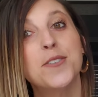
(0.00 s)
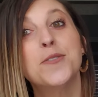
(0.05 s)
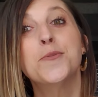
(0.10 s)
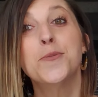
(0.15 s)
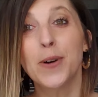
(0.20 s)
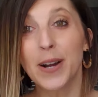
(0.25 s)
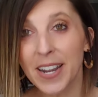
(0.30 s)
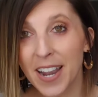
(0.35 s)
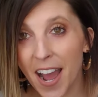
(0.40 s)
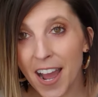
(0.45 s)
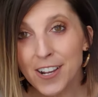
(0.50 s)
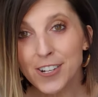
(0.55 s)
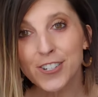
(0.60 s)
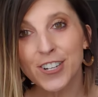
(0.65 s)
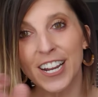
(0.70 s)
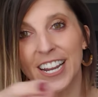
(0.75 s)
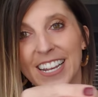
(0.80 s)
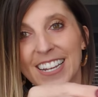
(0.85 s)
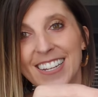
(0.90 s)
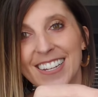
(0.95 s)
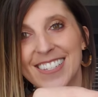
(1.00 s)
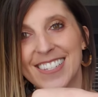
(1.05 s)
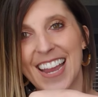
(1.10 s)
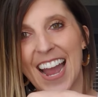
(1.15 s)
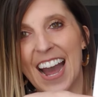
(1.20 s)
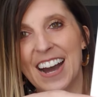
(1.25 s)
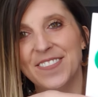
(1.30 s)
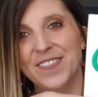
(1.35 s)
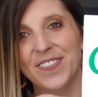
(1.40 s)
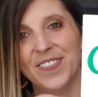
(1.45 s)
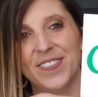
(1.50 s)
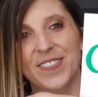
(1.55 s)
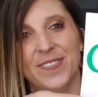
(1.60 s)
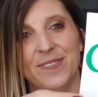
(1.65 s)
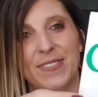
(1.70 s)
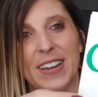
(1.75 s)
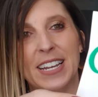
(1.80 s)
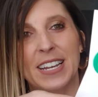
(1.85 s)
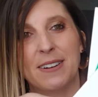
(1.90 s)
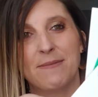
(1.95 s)
100. Good job.
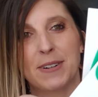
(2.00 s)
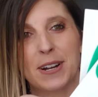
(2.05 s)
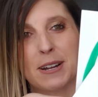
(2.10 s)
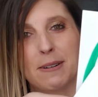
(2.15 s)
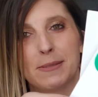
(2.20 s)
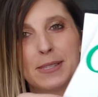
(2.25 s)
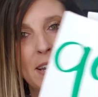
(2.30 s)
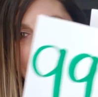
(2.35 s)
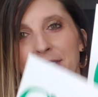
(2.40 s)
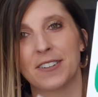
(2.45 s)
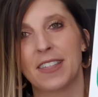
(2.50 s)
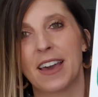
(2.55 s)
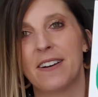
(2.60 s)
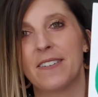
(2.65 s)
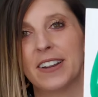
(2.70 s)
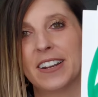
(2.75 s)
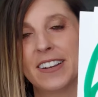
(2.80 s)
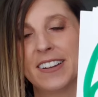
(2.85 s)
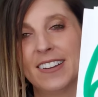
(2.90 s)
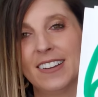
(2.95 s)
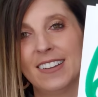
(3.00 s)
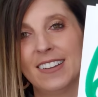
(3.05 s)
Big number comes after that one.